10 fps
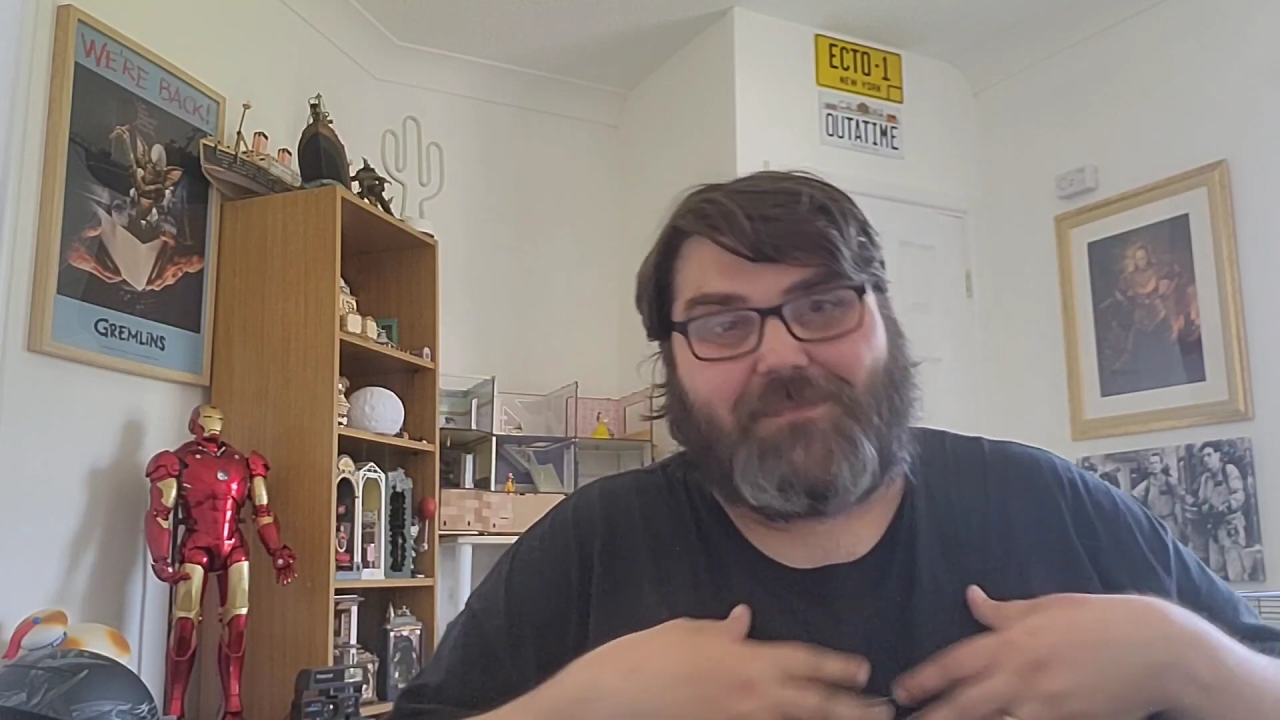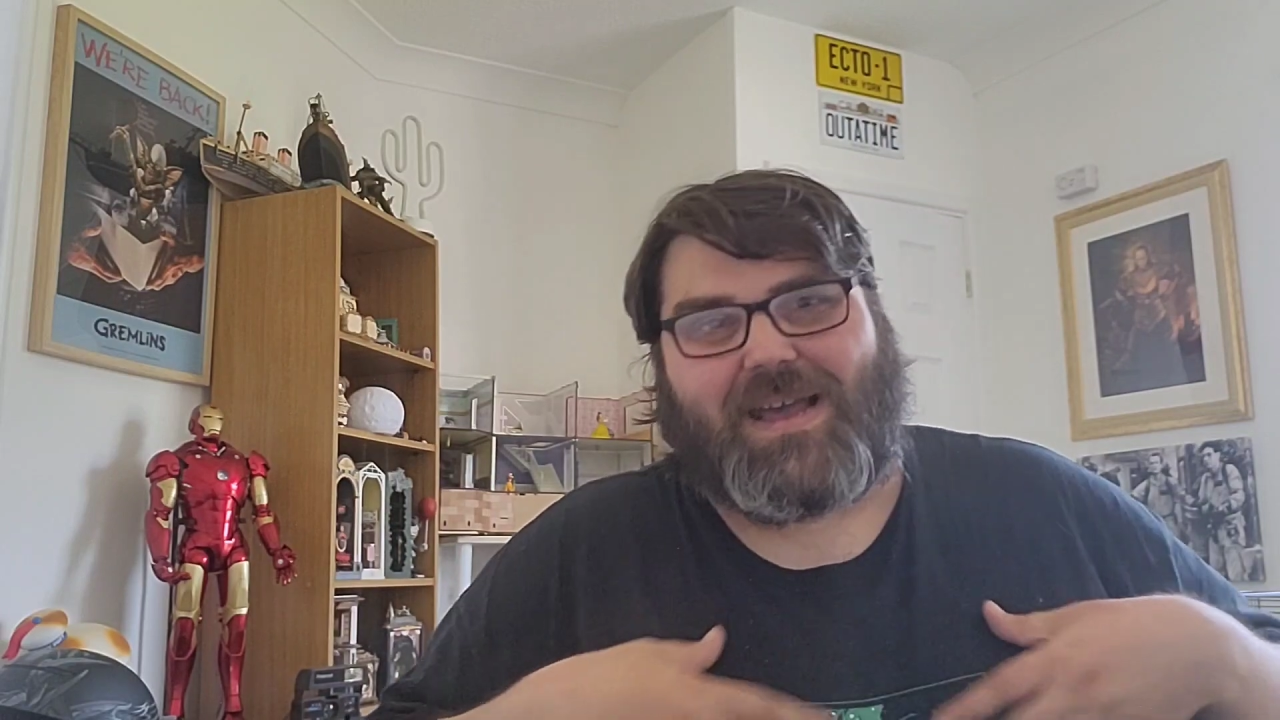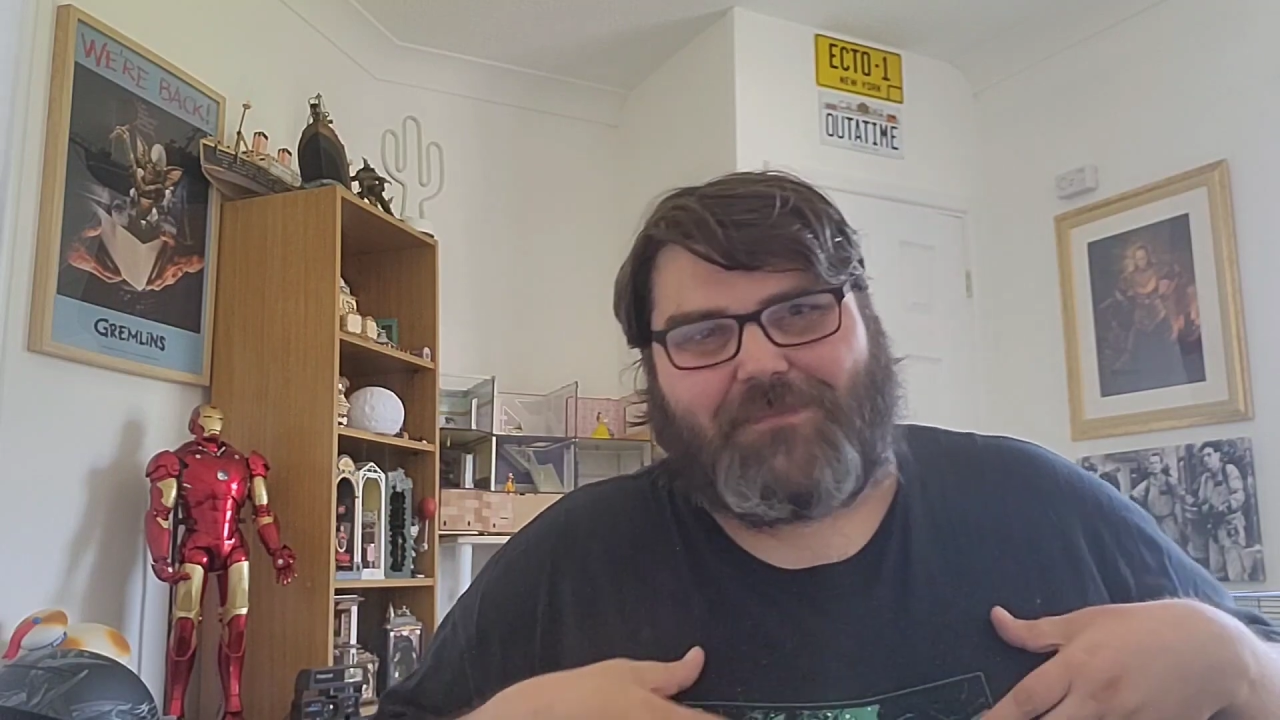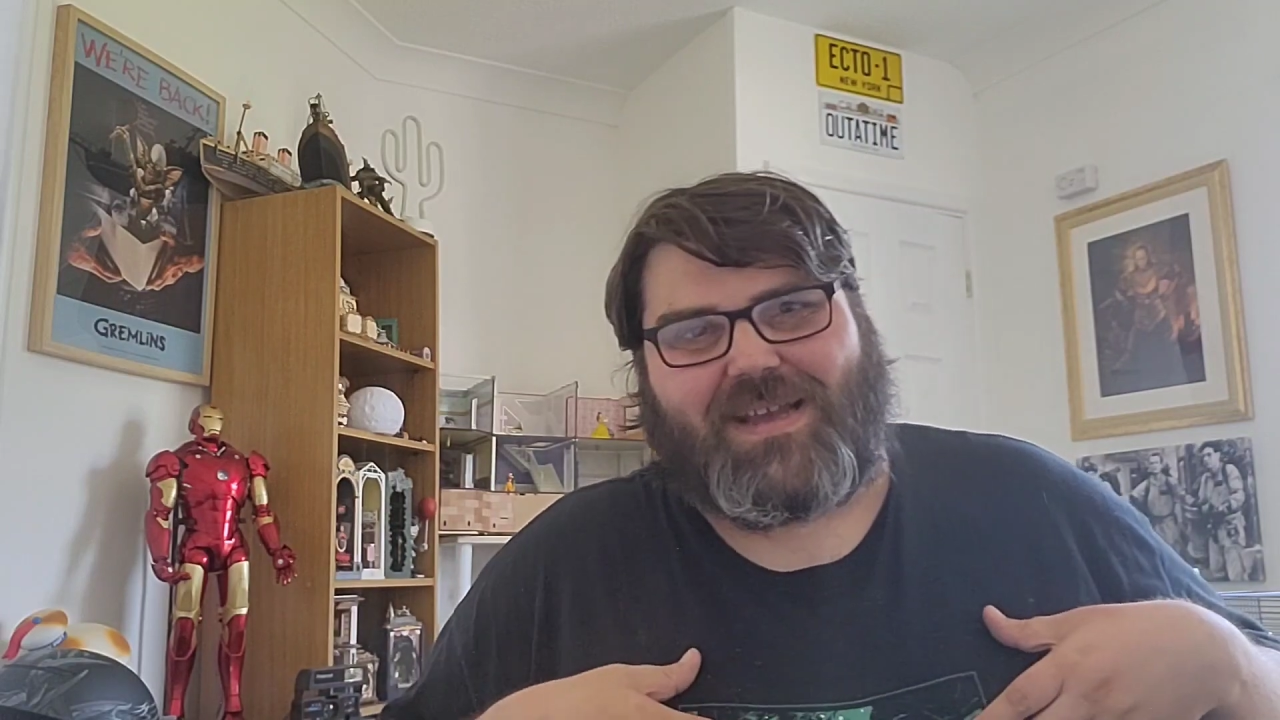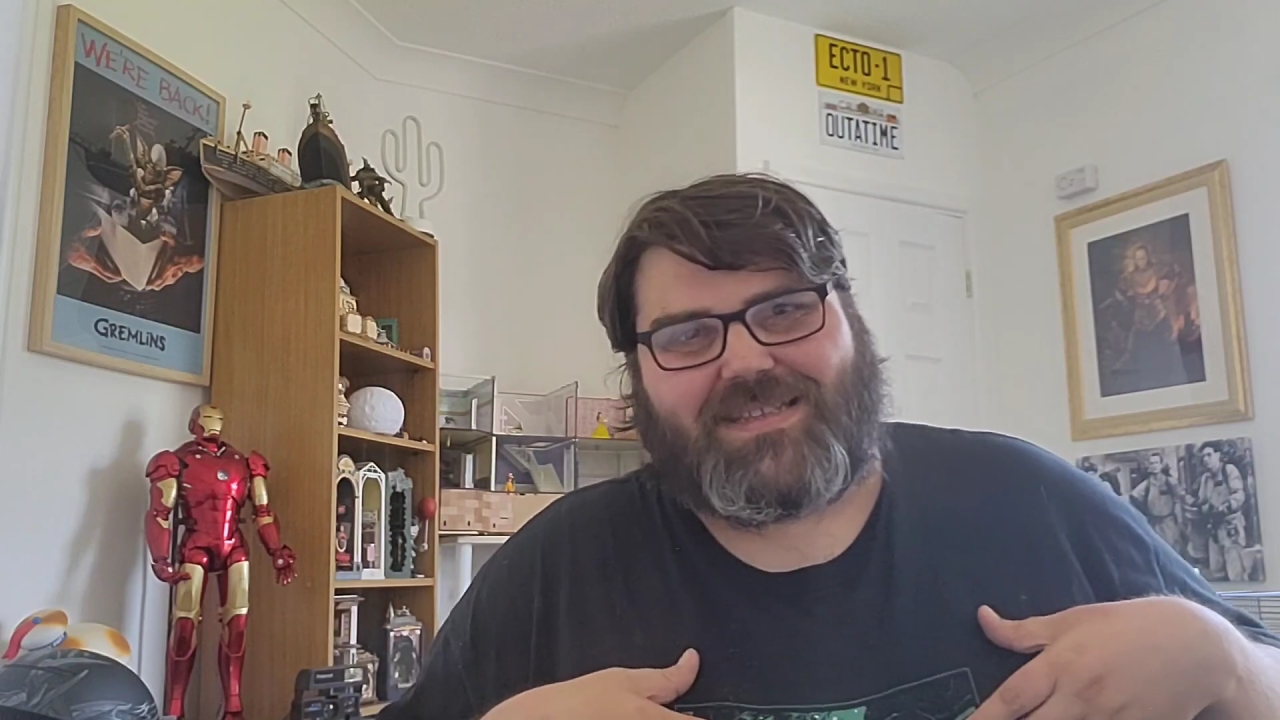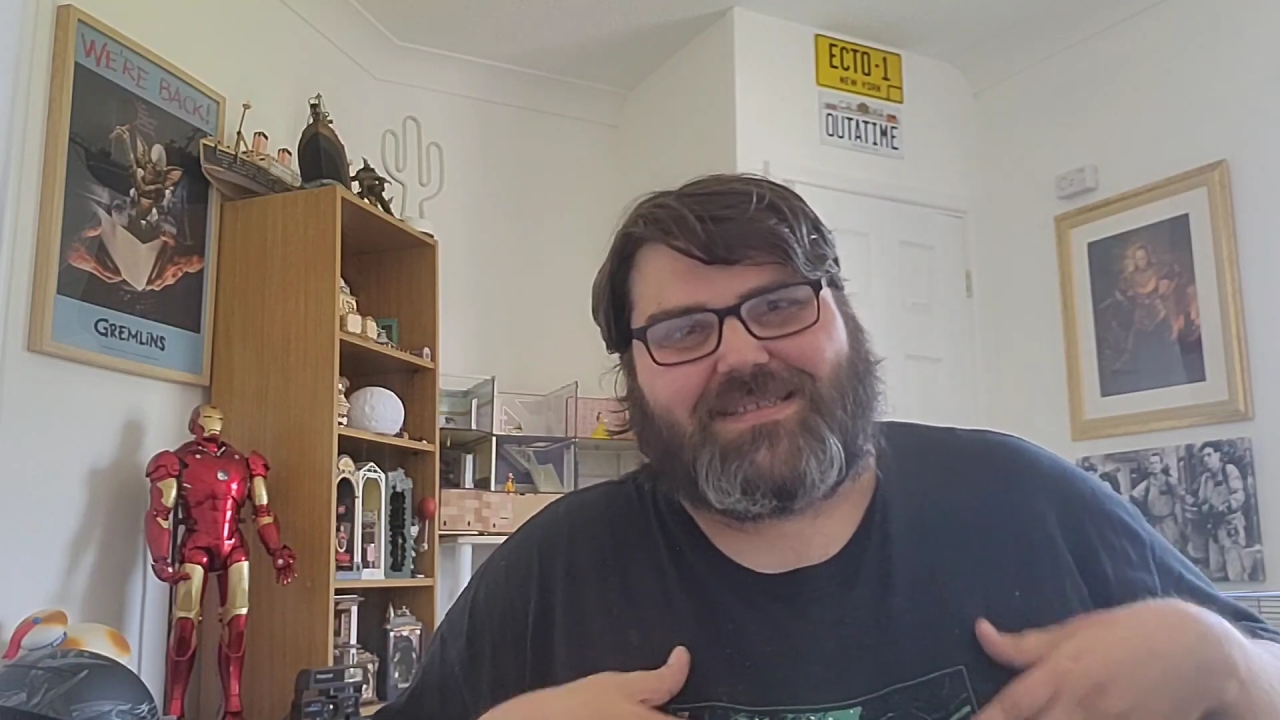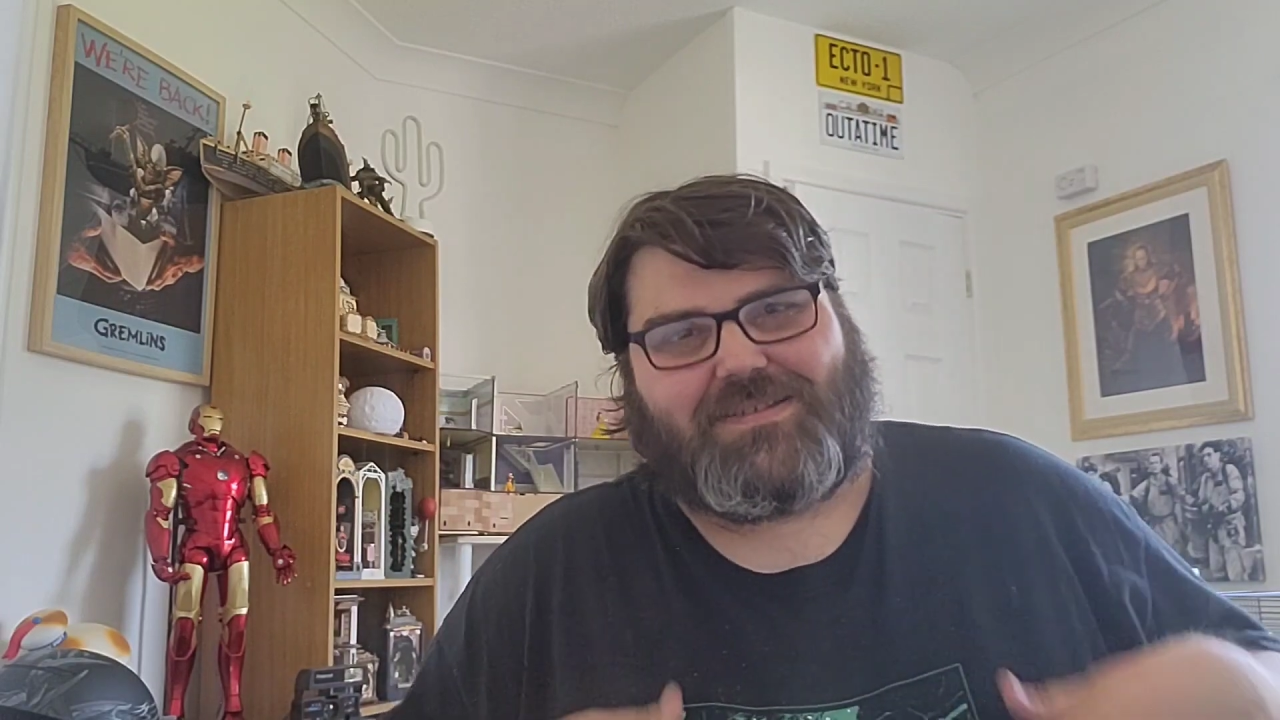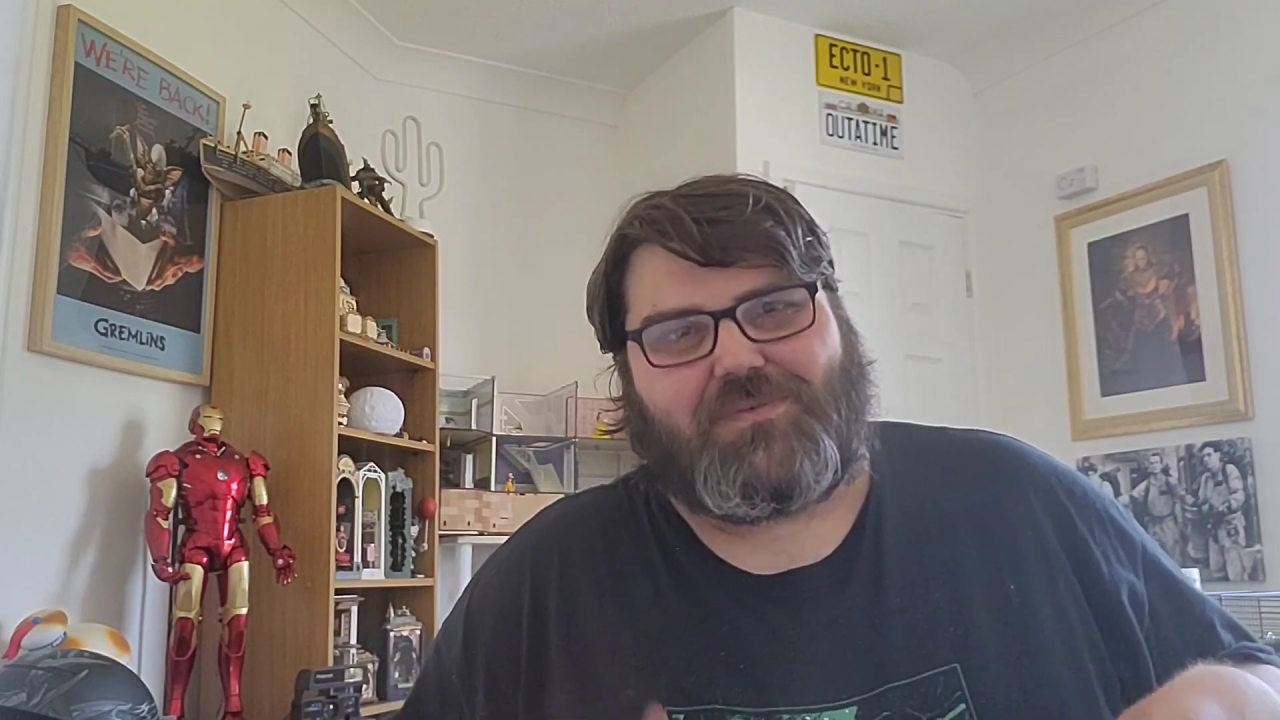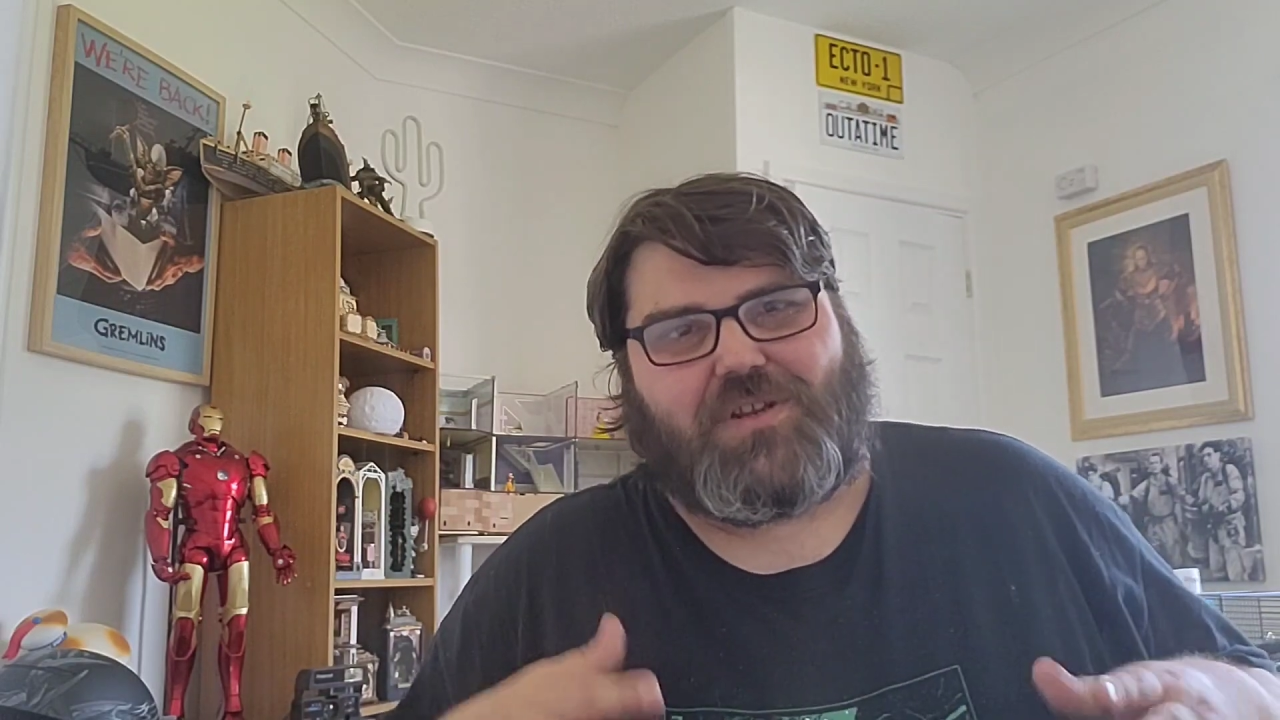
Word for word: Batman,